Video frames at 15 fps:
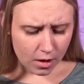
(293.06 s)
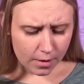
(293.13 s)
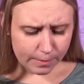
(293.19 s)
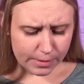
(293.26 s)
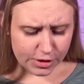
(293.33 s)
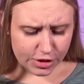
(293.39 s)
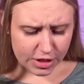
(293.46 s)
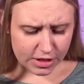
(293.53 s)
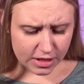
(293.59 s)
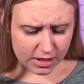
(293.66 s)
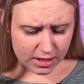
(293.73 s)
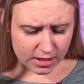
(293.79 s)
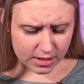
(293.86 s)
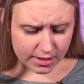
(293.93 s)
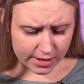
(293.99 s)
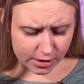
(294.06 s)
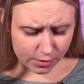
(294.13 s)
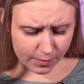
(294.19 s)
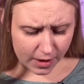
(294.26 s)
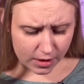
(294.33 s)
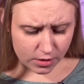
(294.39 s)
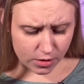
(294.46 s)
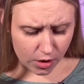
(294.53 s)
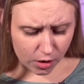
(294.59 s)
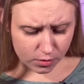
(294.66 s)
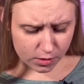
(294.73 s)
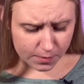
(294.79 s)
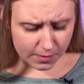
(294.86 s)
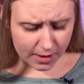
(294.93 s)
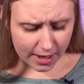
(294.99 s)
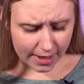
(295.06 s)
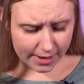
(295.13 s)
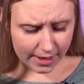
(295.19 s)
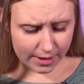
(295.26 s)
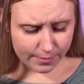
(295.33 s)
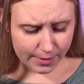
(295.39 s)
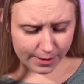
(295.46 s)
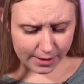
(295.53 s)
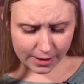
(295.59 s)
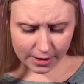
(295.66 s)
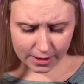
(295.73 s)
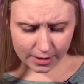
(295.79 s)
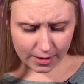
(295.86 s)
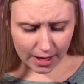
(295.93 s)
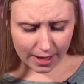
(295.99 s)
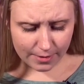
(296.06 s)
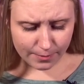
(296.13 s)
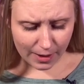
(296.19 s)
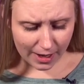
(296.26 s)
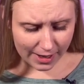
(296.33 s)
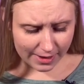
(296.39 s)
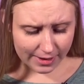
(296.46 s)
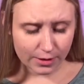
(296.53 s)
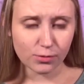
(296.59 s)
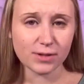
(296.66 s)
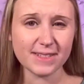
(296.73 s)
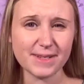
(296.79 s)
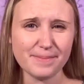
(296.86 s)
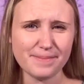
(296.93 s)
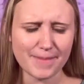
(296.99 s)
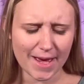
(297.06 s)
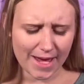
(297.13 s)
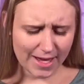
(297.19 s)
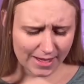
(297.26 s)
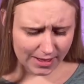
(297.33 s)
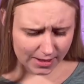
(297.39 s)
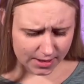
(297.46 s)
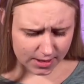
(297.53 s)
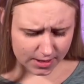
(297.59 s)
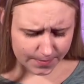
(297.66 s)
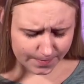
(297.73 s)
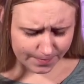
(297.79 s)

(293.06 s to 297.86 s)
But Jesus still made no reply, and Pilate was amazed.